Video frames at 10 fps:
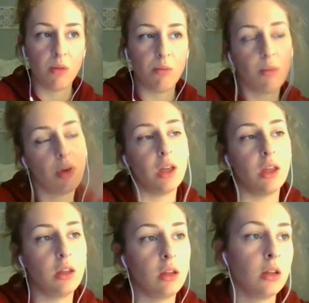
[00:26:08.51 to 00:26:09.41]
But
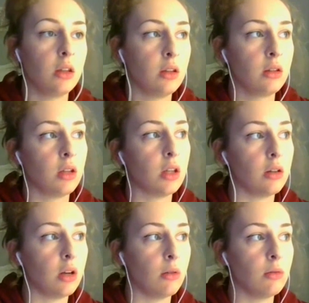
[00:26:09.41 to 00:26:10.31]
I
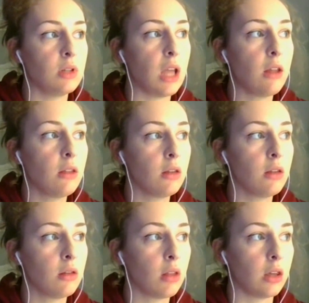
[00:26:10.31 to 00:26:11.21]
don't know, down
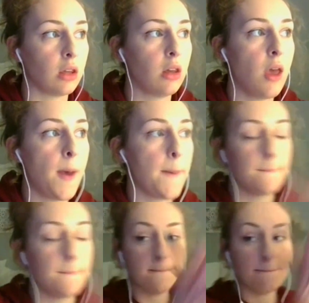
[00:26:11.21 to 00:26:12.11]
like
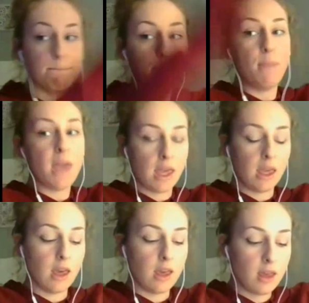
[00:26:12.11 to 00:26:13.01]

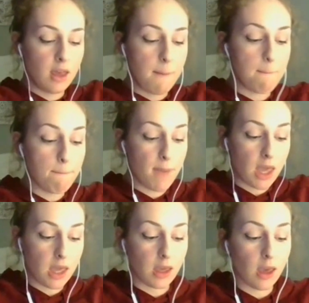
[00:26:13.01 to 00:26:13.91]
big,
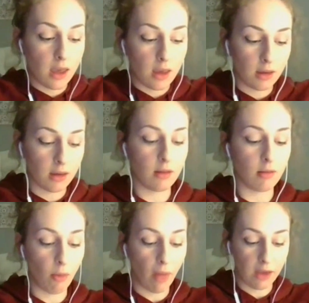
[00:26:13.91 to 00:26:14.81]
big
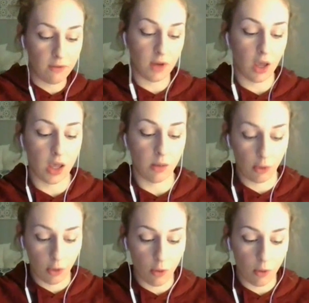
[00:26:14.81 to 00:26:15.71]
lifetime
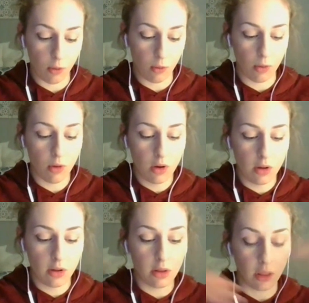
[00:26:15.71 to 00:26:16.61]
goal,
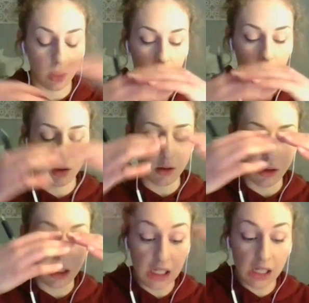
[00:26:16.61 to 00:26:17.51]
like
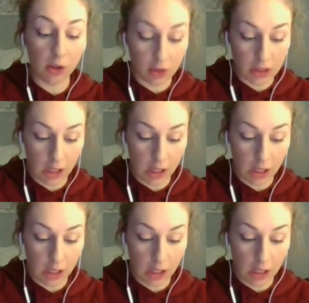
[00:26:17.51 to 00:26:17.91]
years